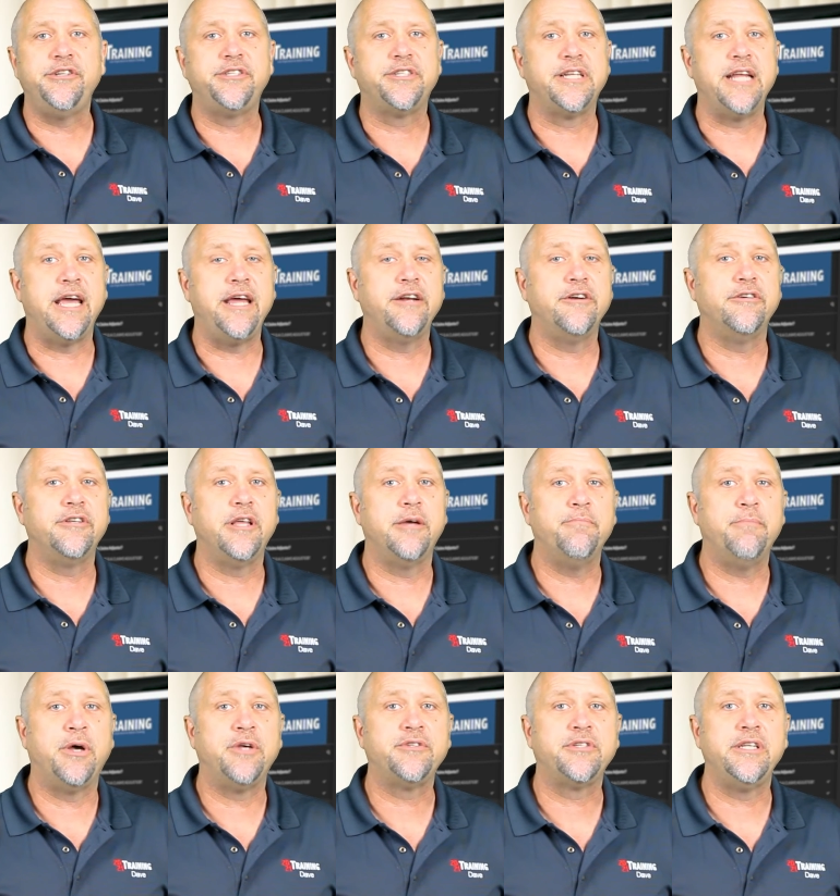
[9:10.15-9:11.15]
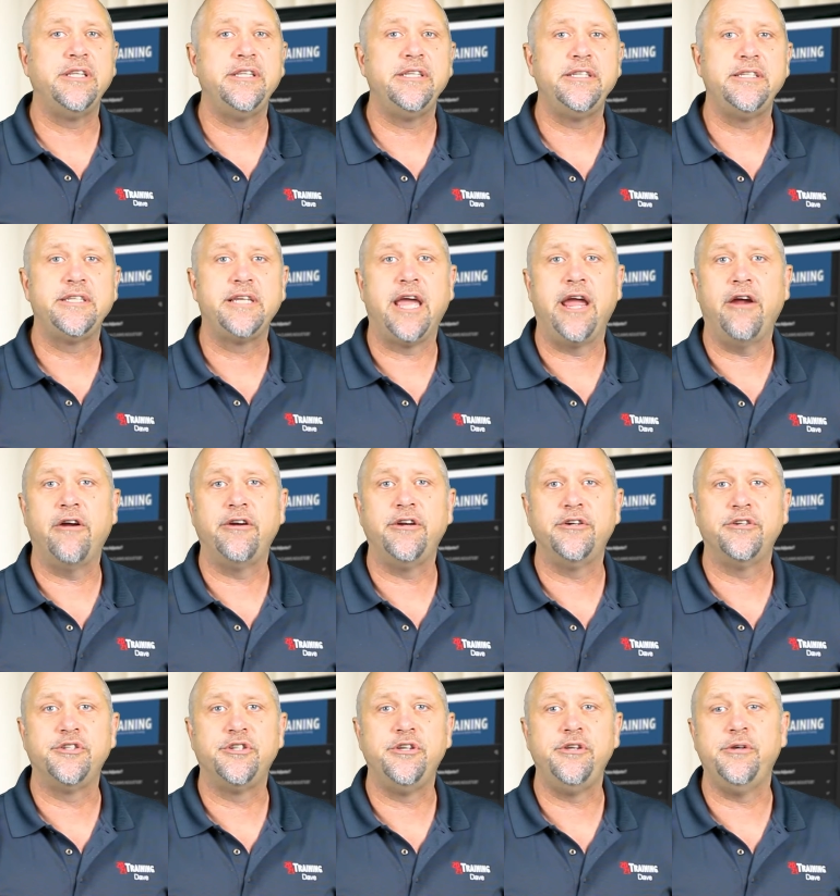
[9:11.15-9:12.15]
standard that most of these
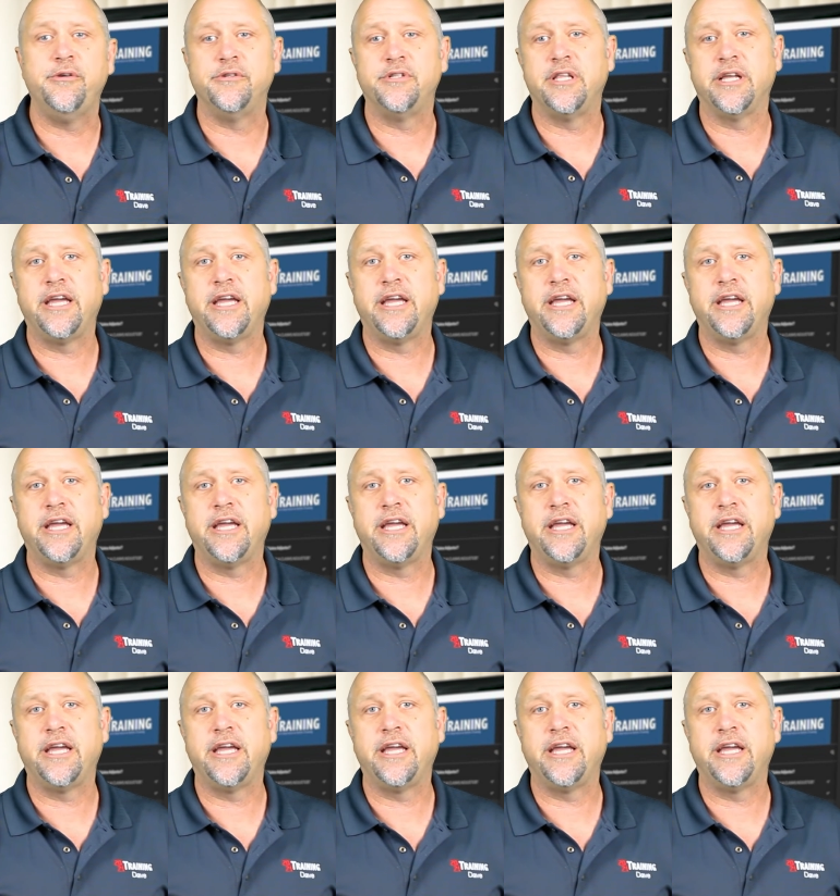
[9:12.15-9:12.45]
carriers use.